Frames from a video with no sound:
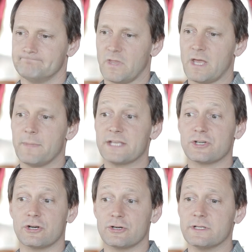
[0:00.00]
that makes
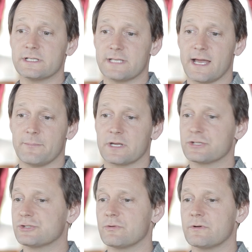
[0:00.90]
our earliest epic a
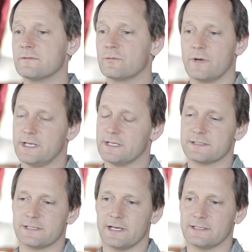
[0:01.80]
story of great
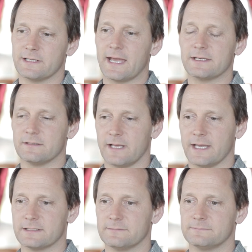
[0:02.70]
insight and
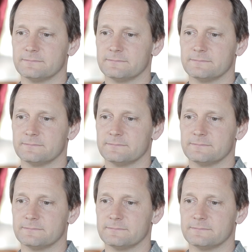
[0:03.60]
delight.